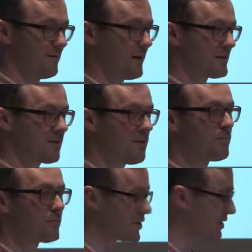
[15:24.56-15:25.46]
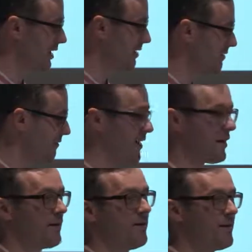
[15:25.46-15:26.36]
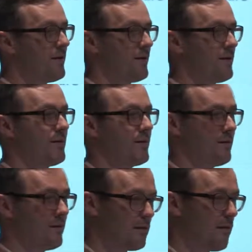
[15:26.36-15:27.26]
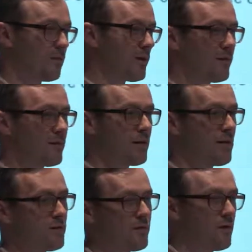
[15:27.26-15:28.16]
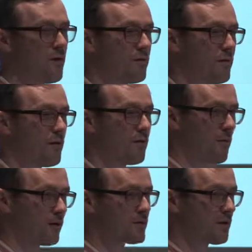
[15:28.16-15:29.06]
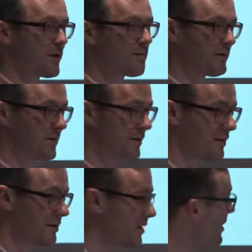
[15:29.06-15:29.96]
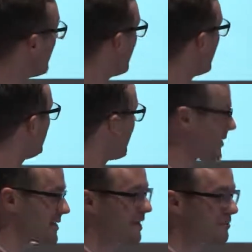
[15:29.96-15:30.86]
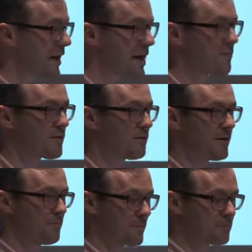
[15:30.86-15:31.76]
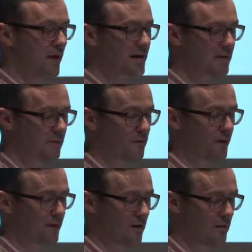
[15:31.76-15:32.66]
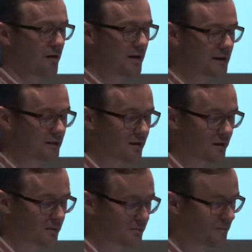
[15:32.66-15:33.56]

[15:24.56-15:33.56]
That's a composition at very low level of sonic material. But at the same time, from the perspective of the listener,